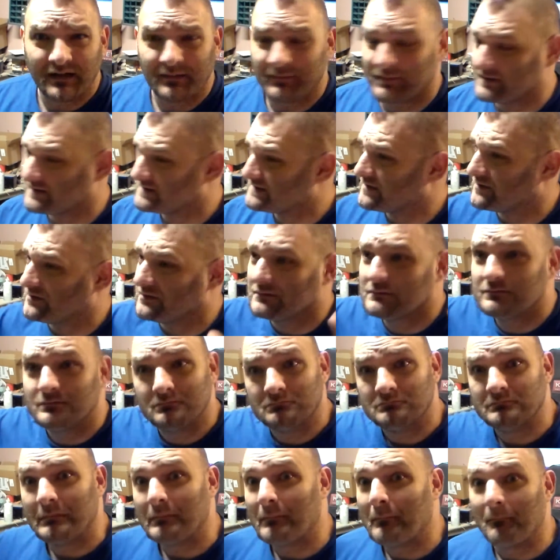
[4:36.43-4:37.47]
But still,
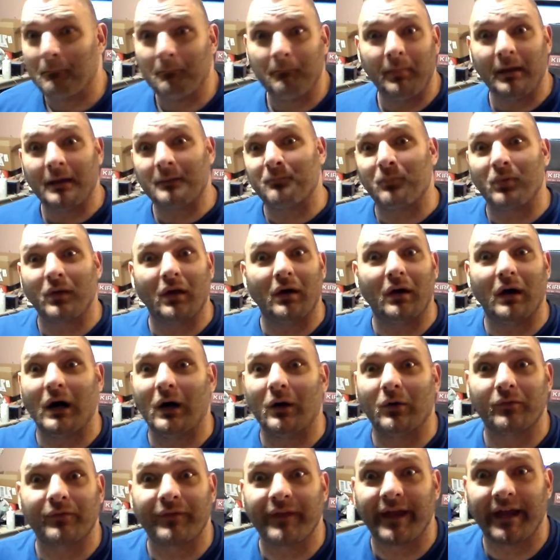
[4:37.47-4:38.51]
big plot
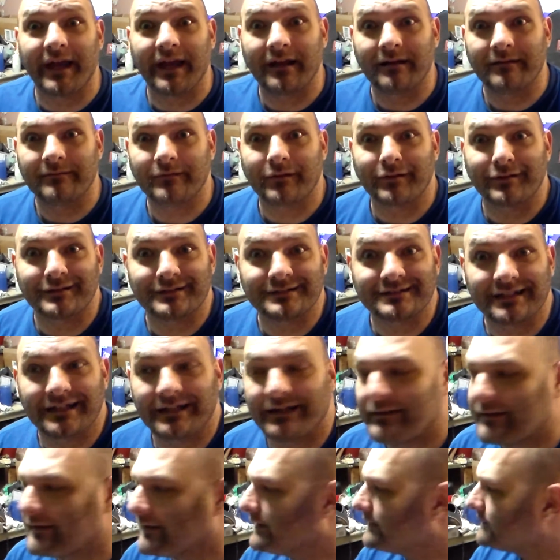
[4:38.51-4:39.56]
hole there, not going to say
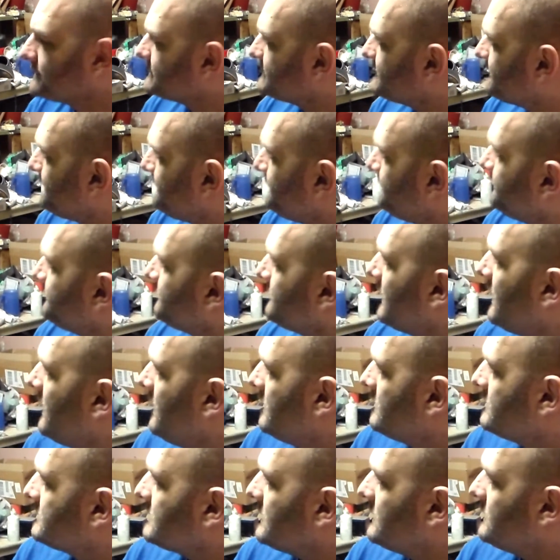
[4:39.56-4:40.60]
anything else.
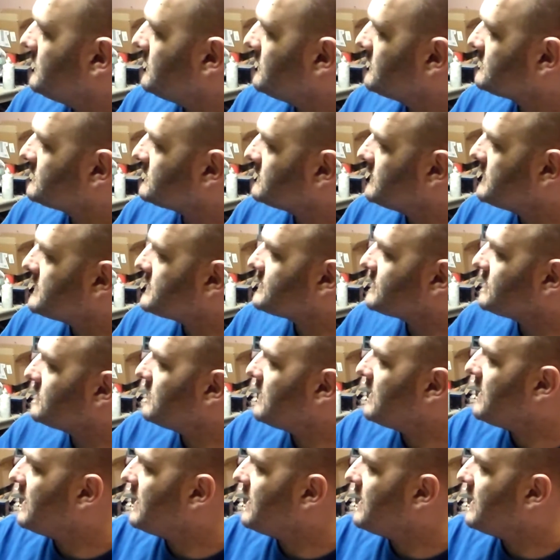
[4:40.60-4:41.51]
So long story short,